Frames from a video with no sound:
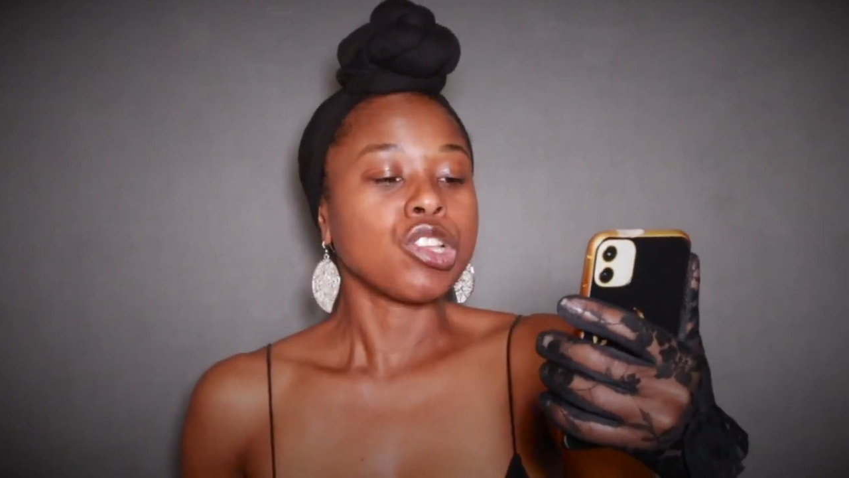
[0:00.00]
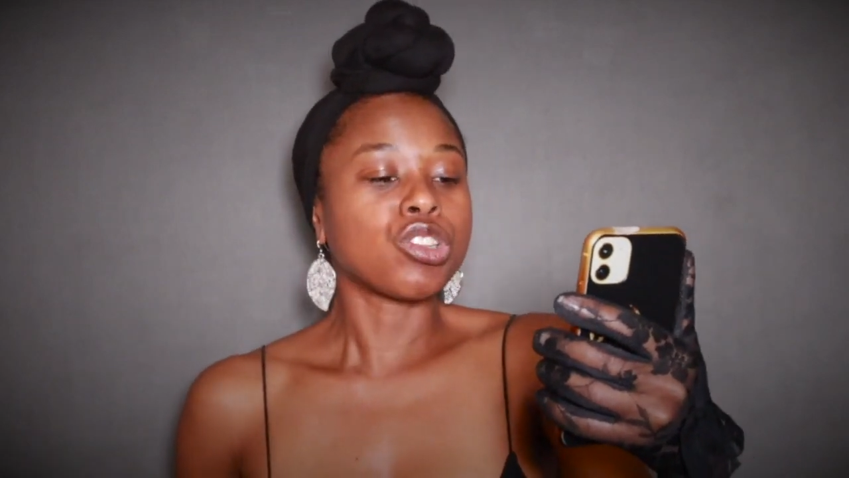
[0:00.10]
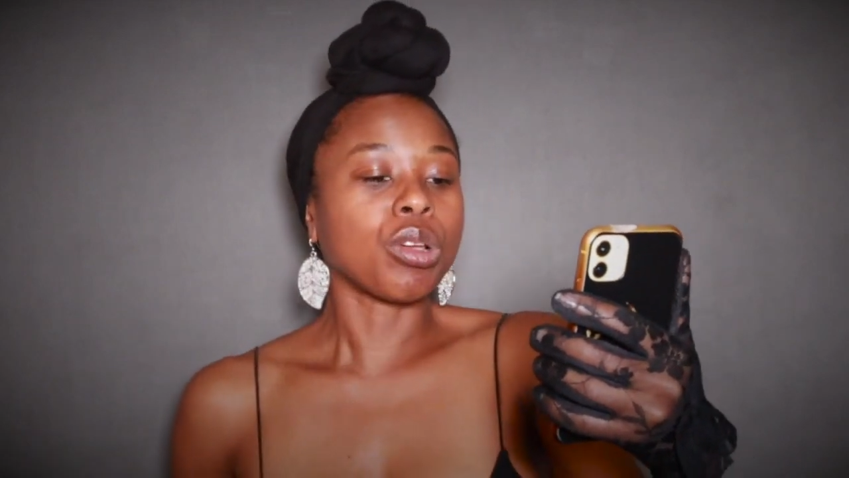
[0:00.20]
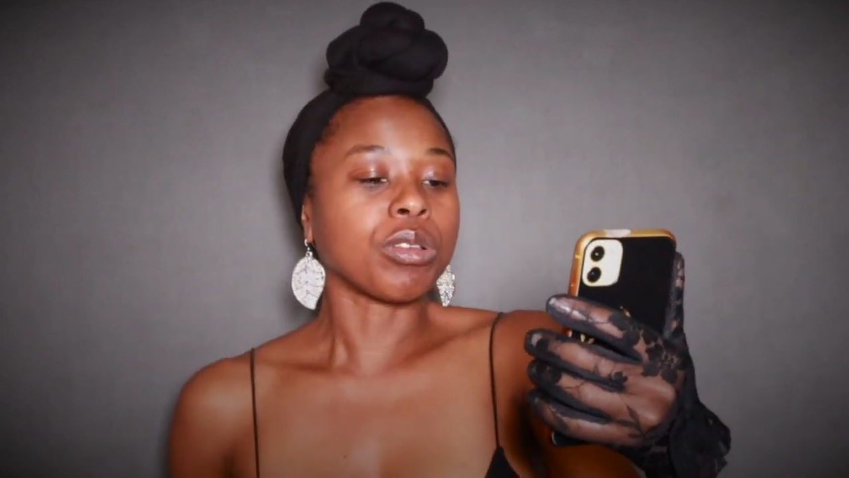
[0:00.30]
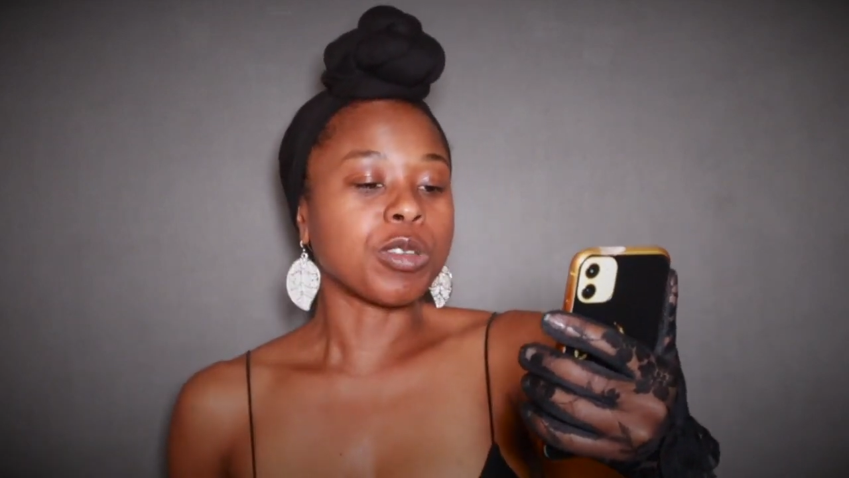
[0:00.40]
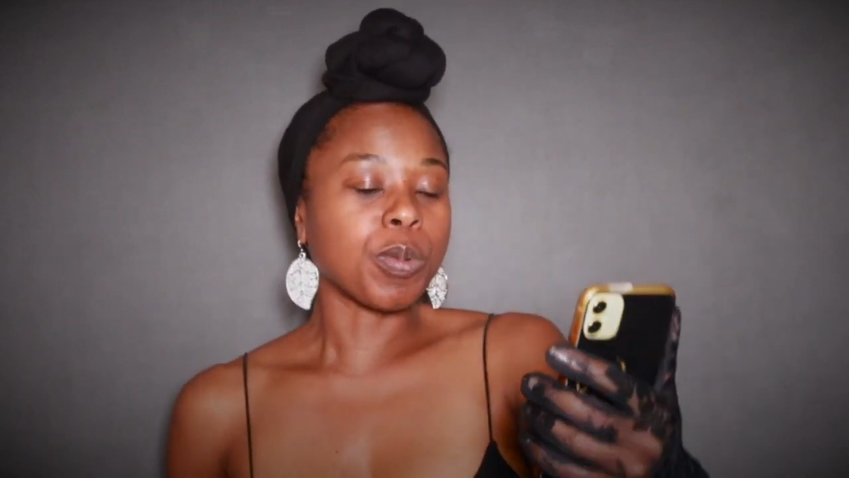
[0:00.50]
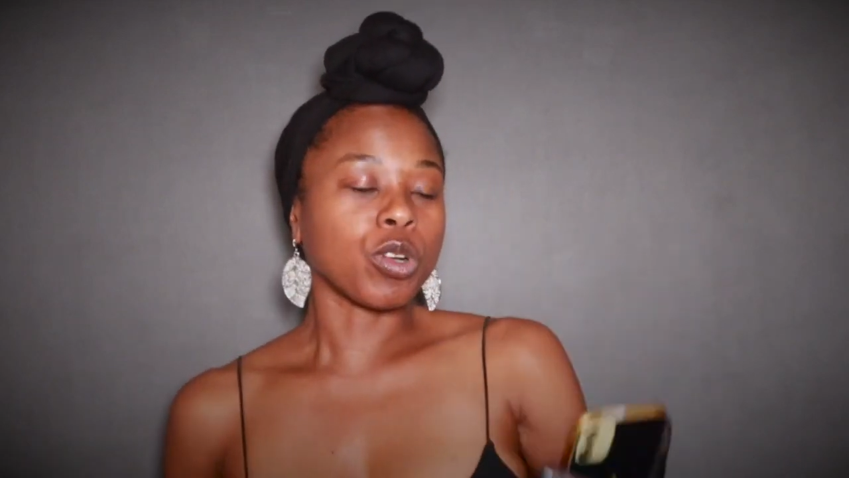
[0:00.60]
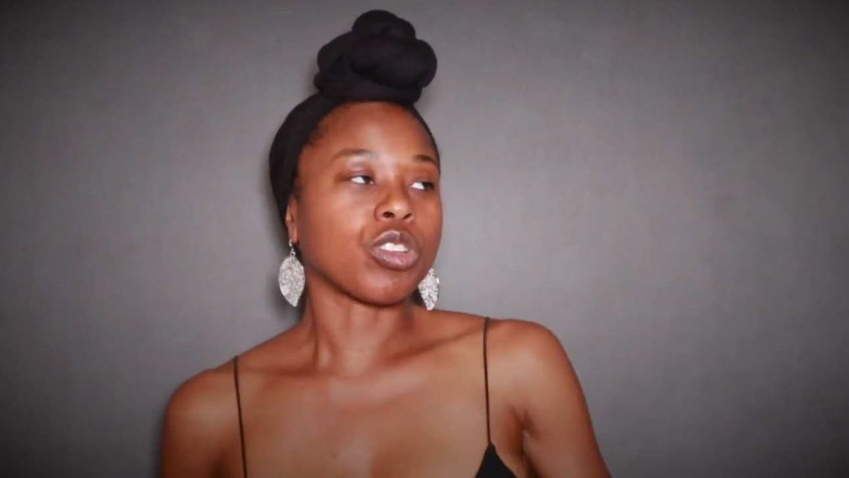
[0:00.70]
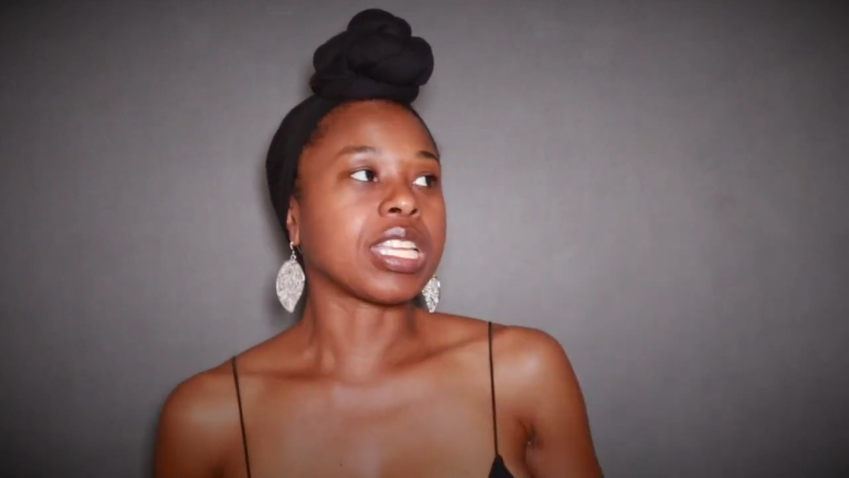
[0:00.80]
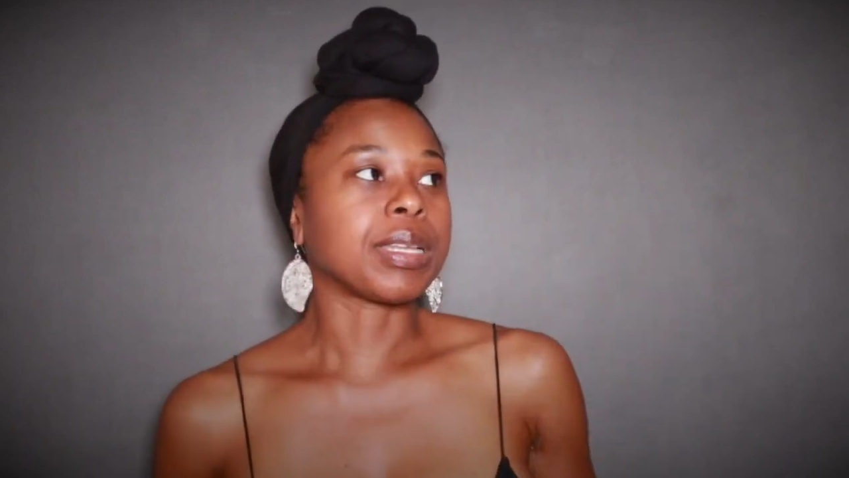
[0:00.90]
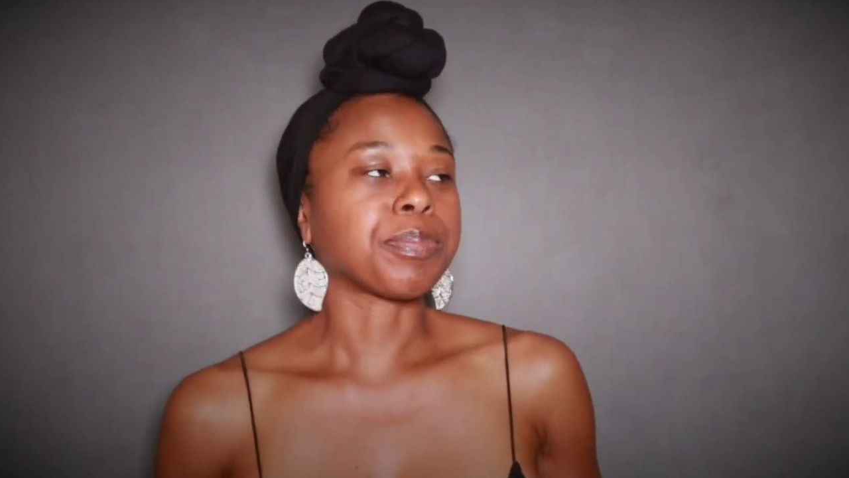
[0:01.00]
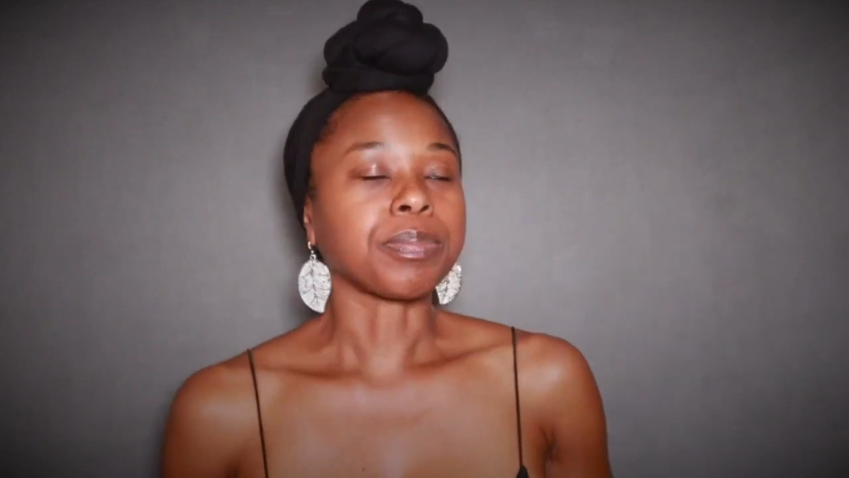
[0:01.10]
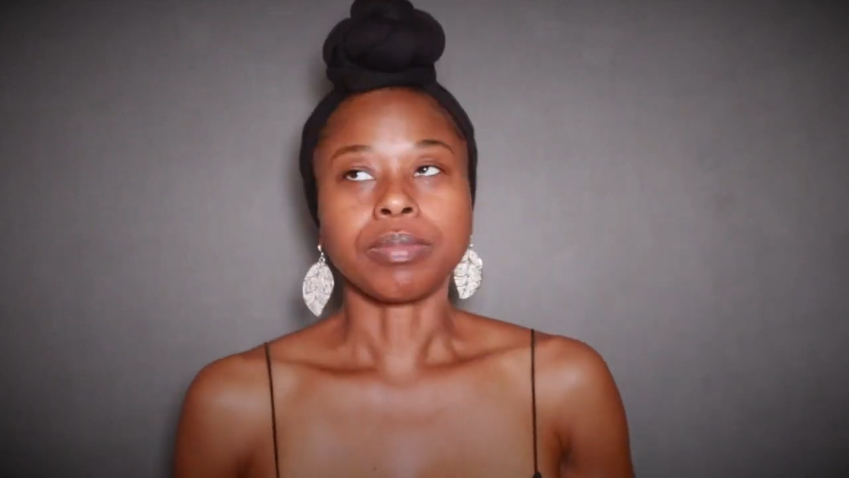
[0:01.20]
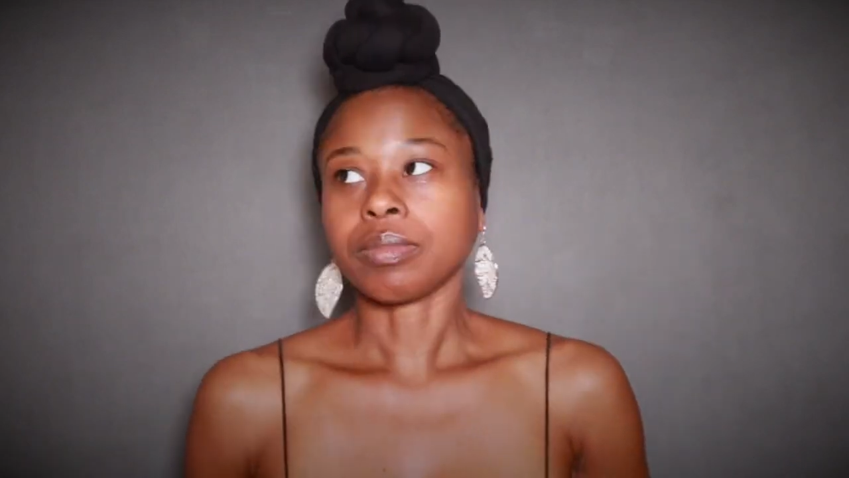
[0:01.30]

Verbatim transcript: So this person